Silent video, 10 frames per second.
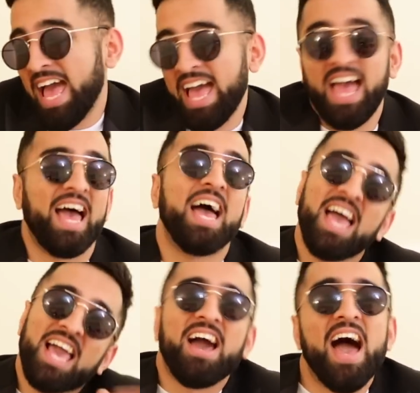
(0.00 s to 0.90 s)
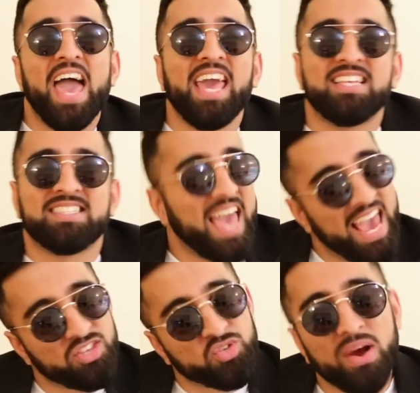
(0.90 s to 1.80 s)
haha, got A's.
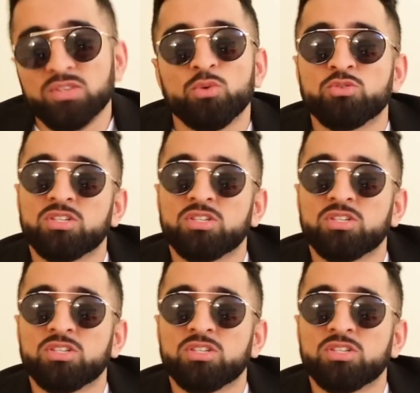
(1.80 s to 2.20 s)
He's tries all the